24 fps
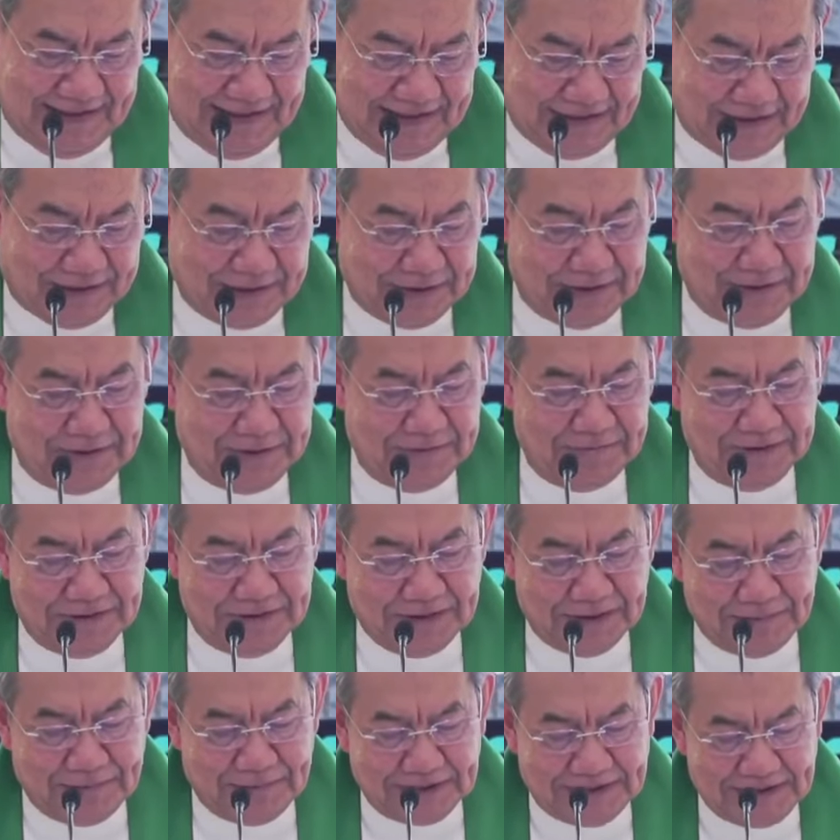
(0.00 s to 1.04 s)
So,
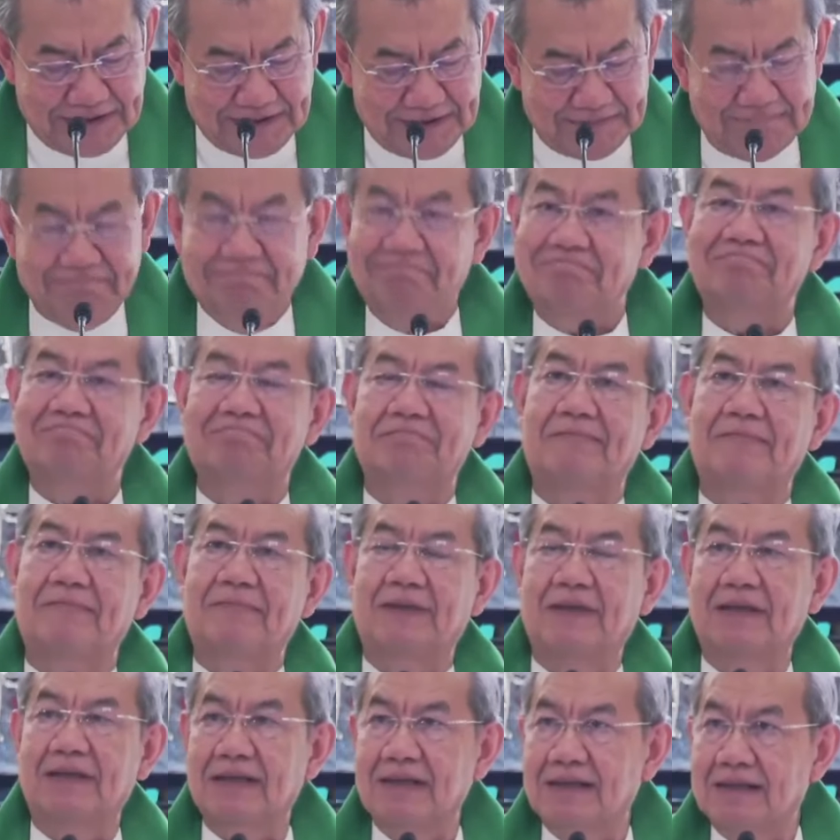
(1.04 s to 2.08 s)
mga kapatid,
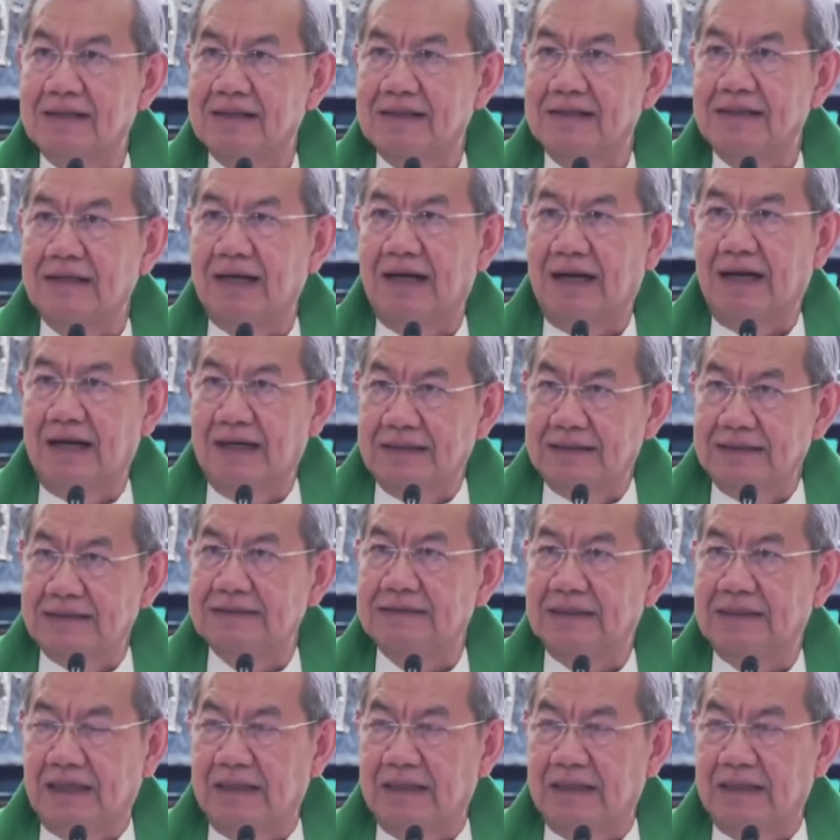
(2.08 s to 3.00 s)
I